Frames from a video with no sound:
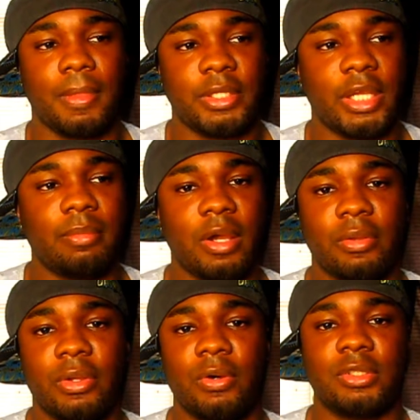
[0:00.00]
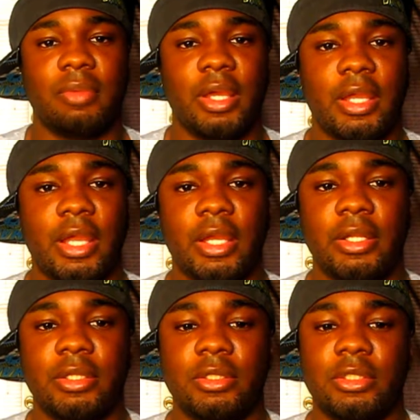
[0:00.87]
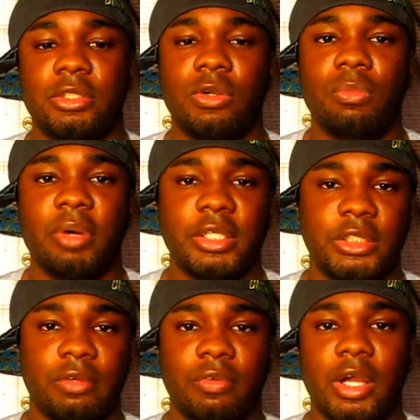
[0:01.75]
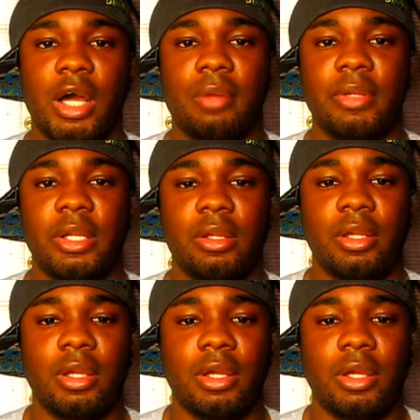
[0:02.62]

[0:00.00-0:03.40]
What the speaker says: Team Hell No has made Kane too much of a comedy